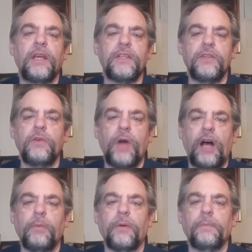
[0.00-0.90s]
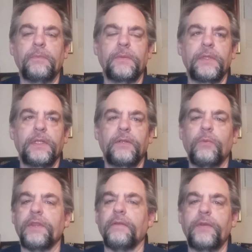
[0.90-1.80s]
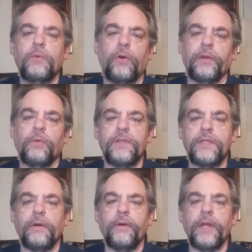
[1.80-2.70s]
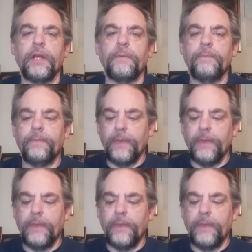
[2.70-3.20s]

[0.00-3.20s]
his new album with a few older ones thrown in.